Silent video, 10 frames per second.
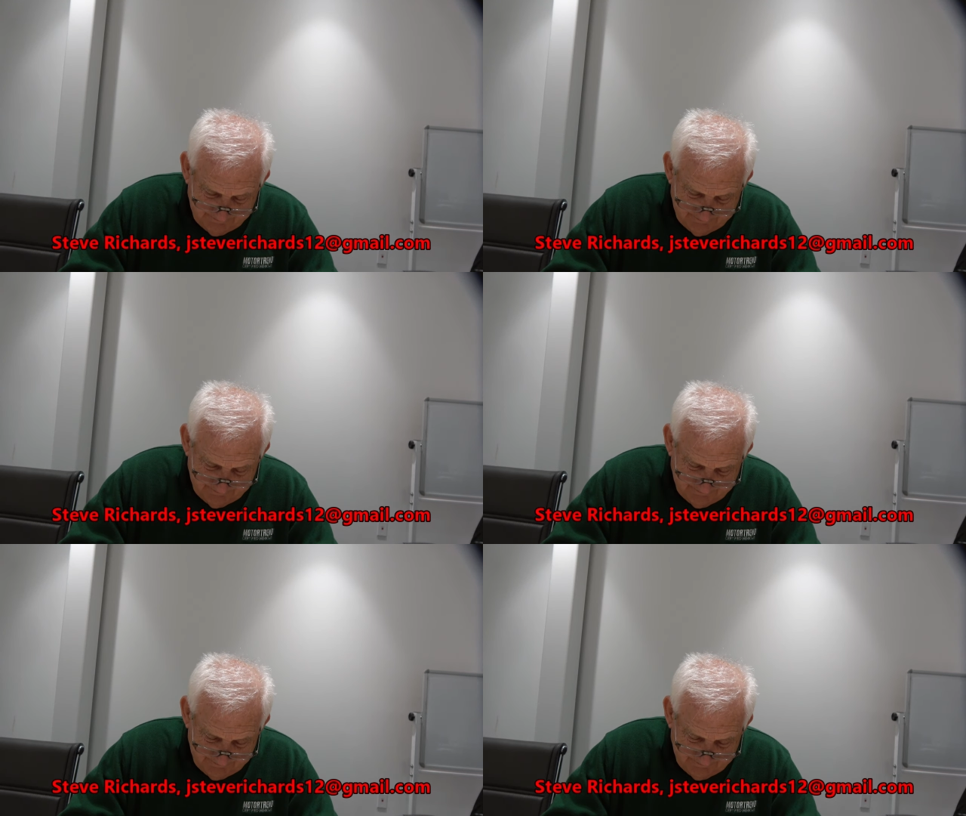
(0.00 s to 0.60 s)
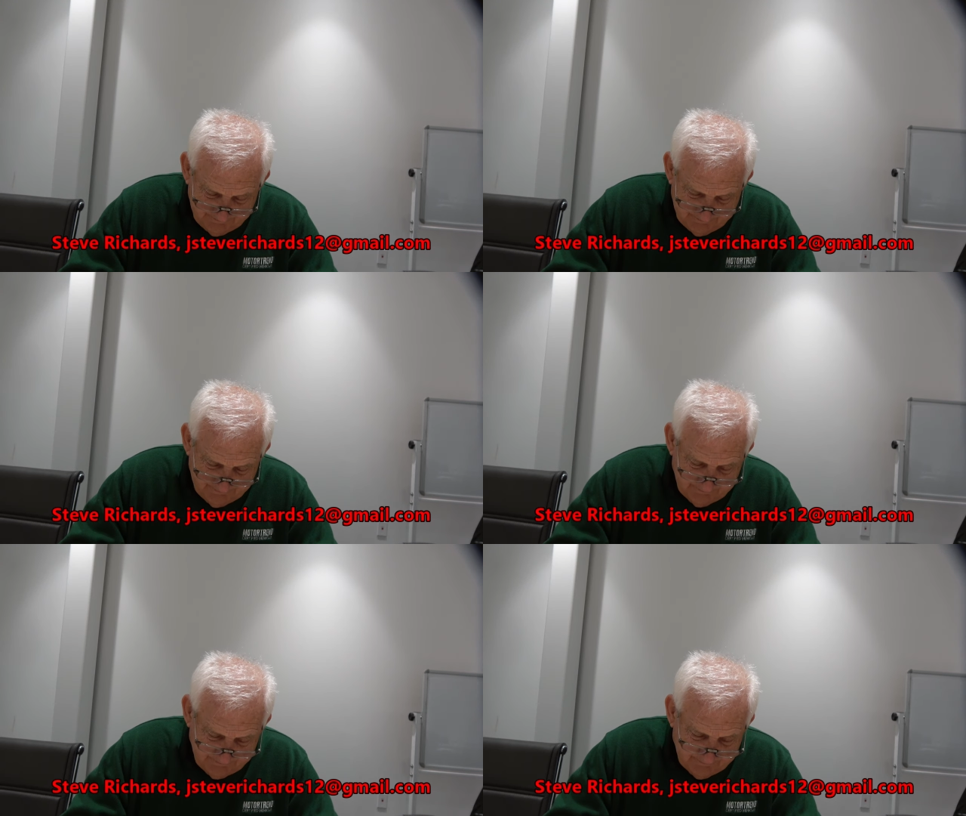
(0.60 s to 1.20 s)

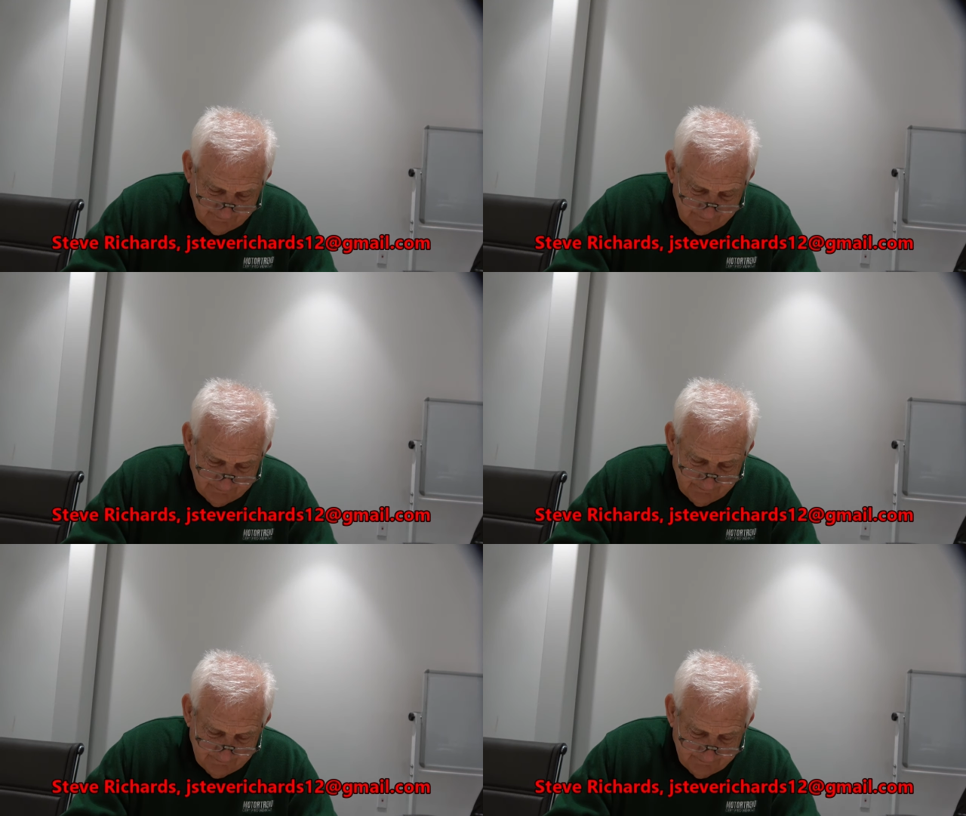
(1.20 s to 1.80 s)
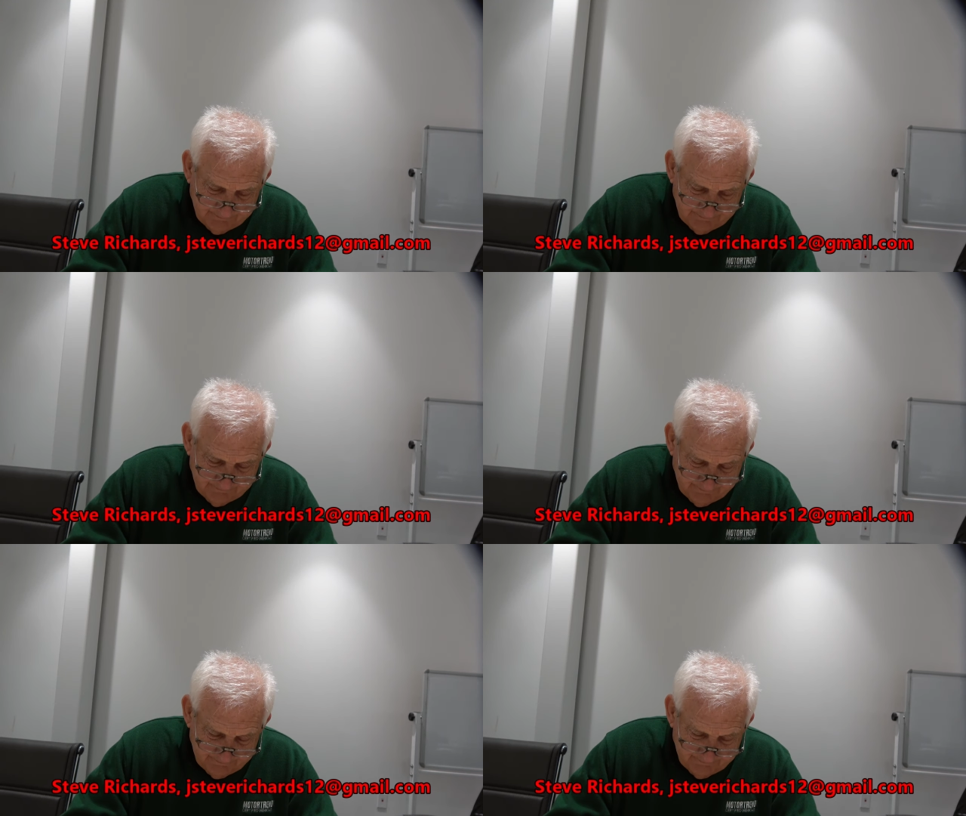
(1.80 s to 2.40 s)

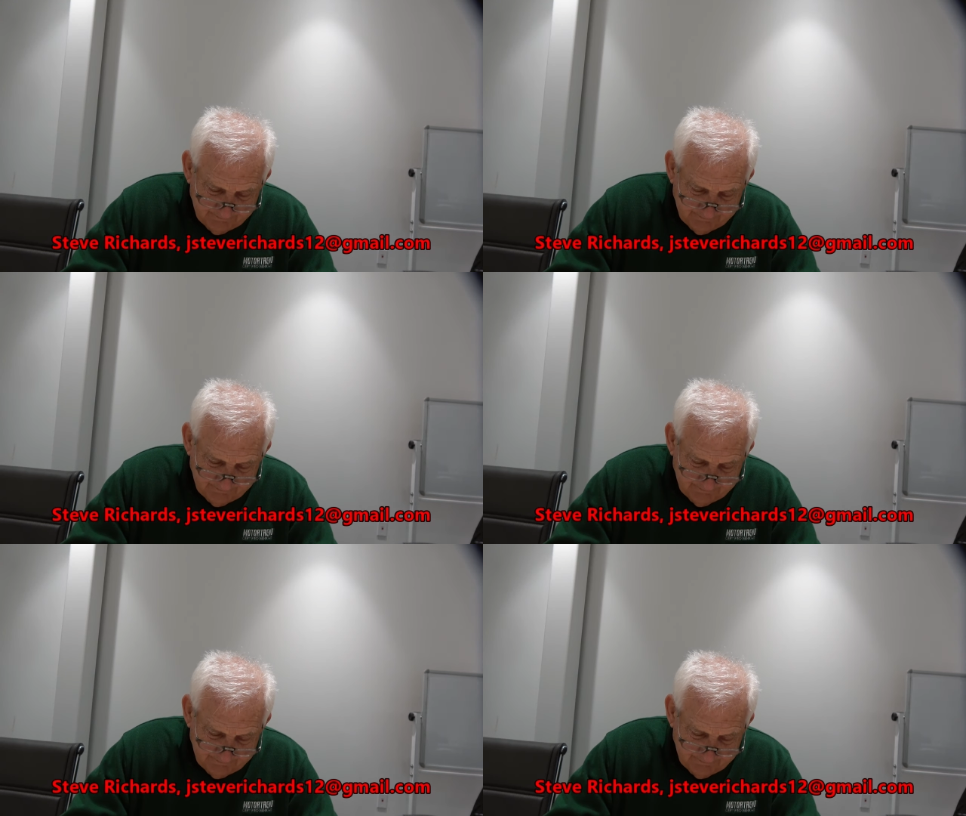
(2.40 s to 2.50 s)
No one is speaking in this clip.